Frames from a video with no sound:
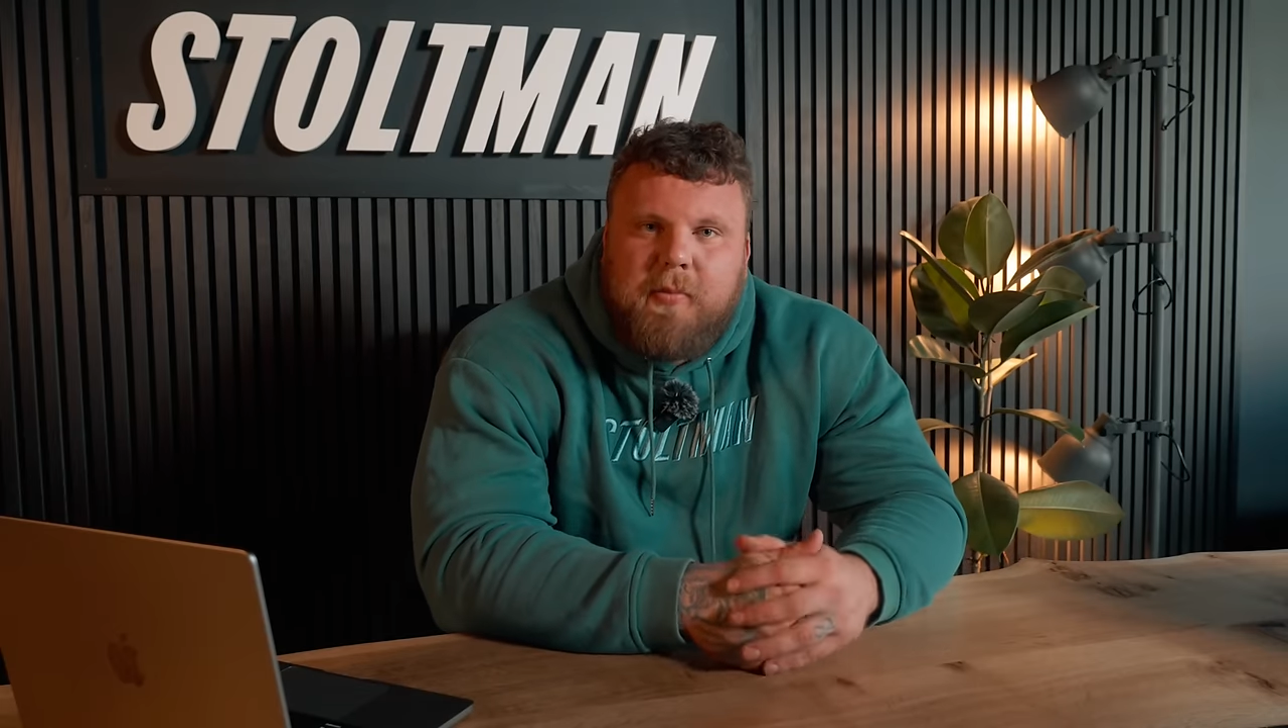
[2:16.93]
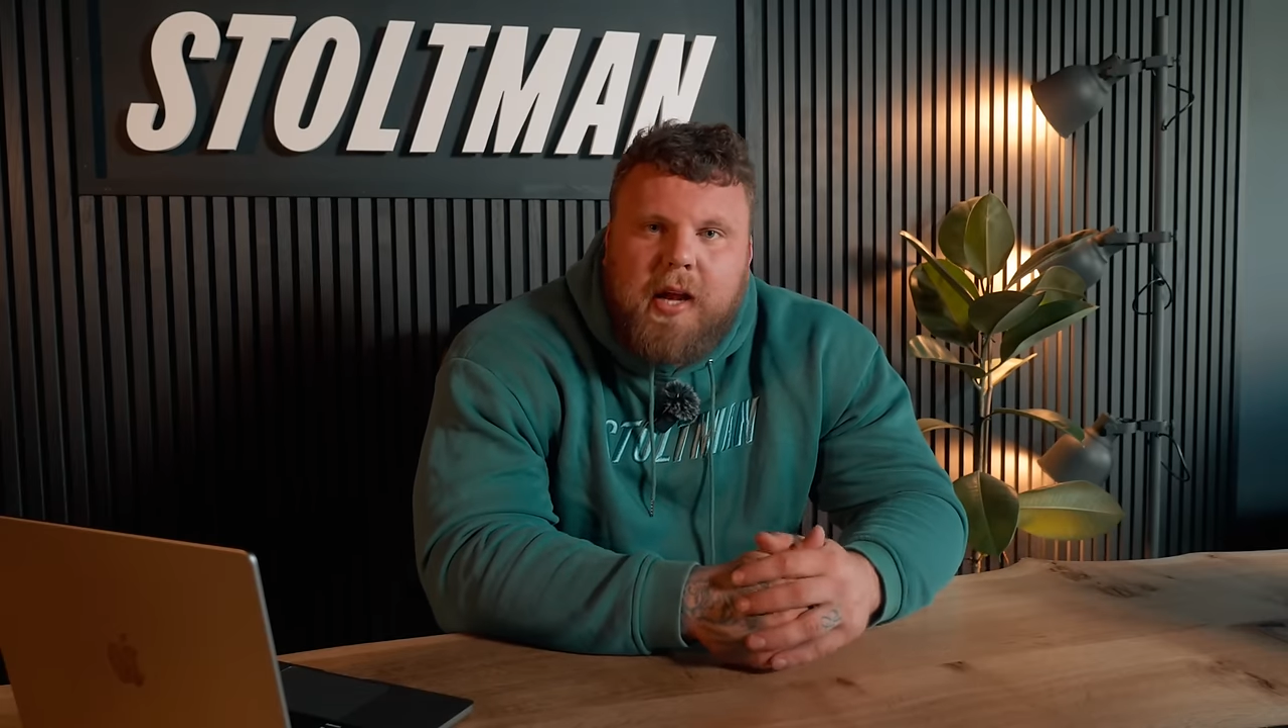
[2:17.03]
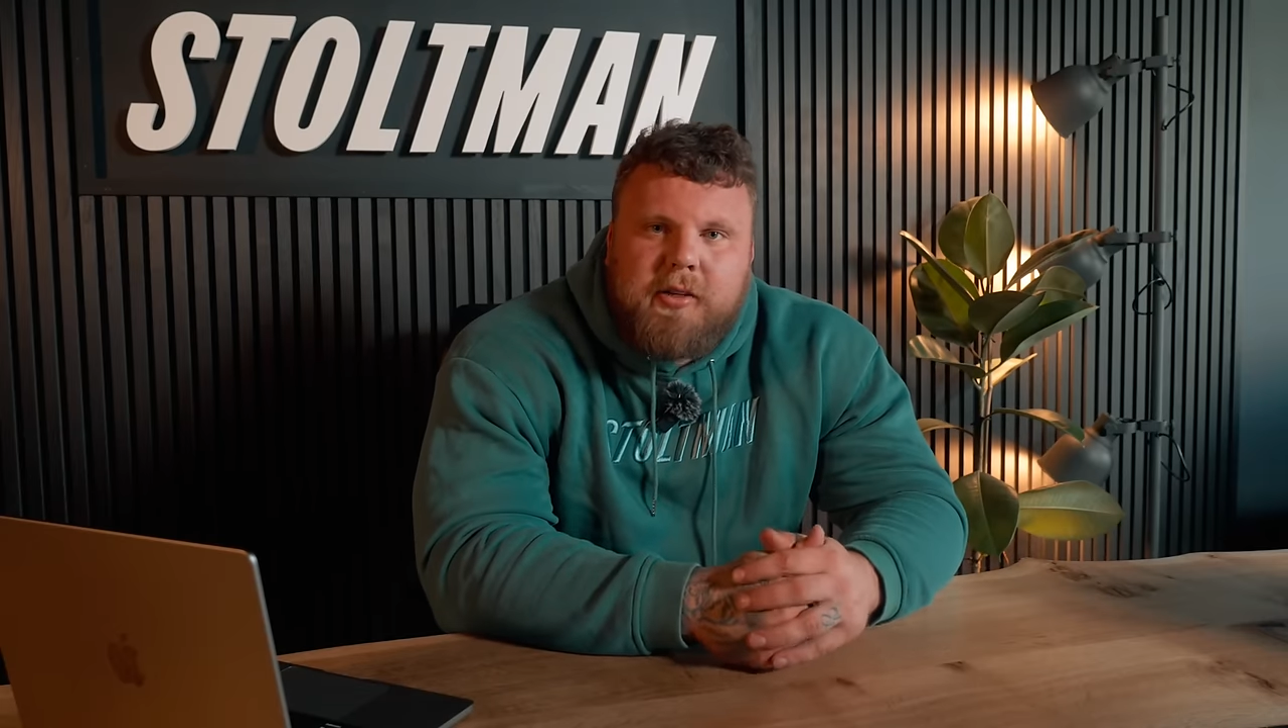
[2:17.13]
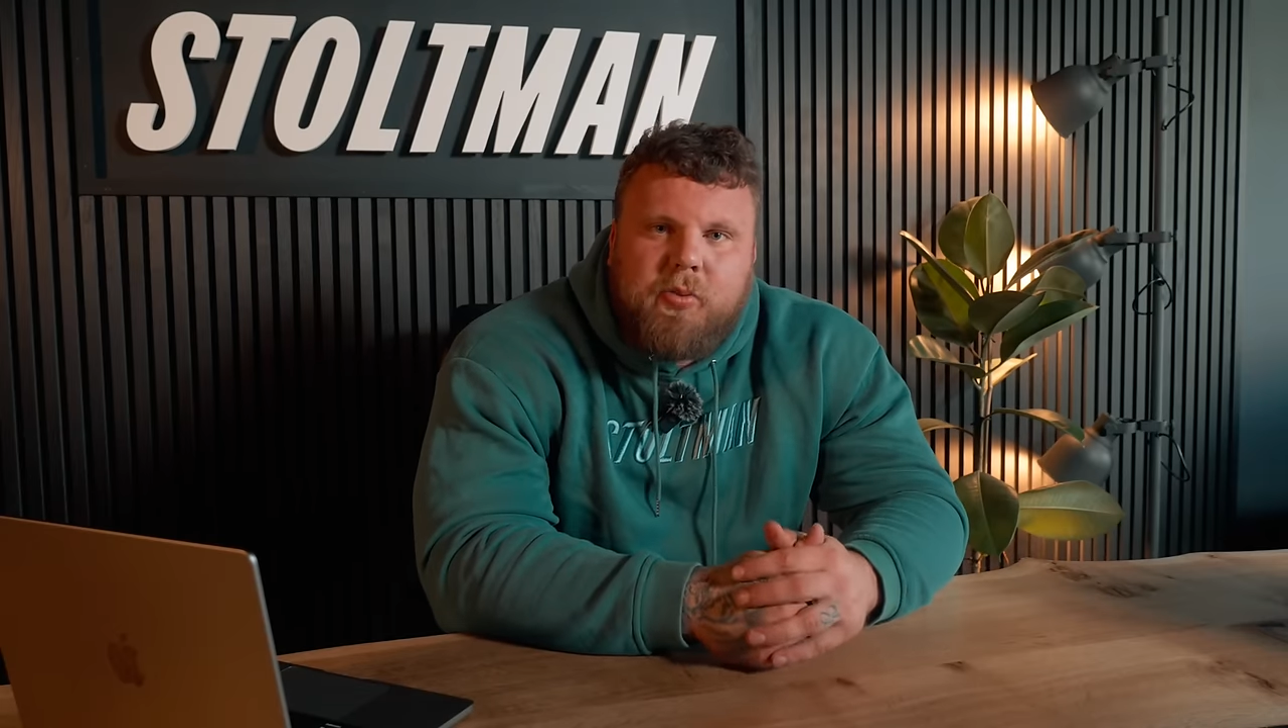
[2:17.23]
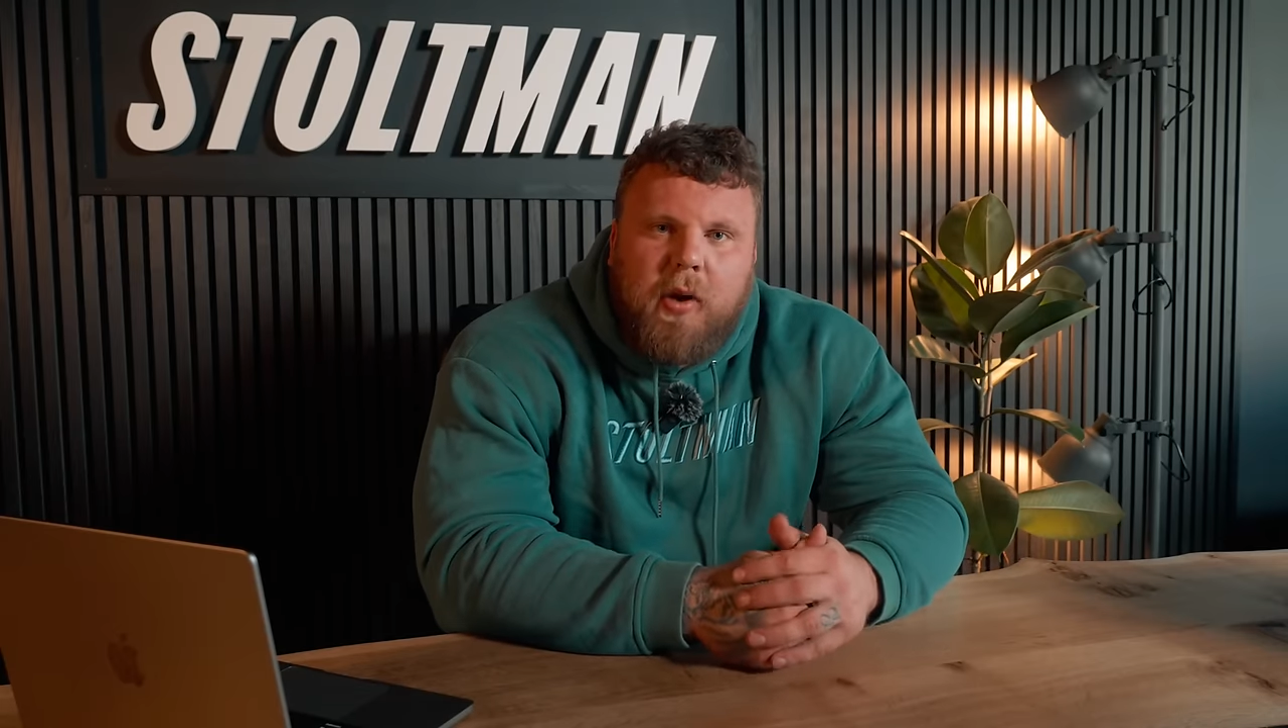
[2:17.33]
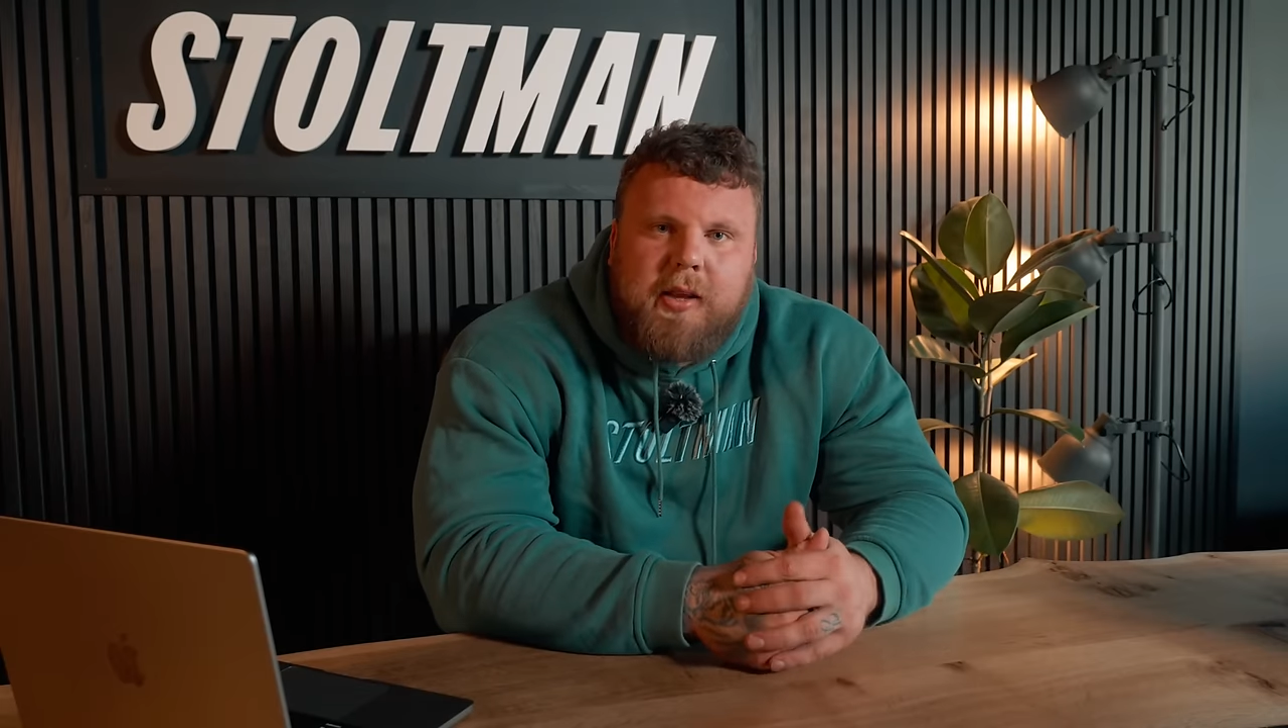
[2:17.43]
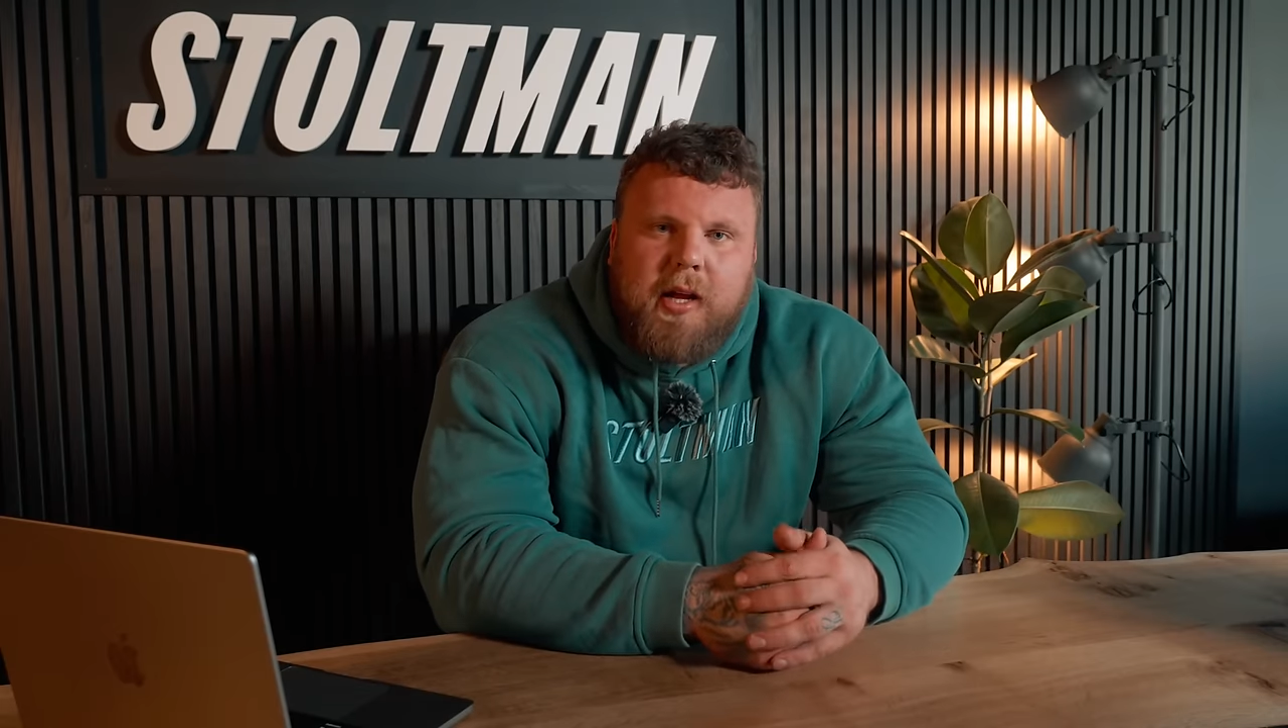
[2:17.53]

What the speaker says: matched what I'd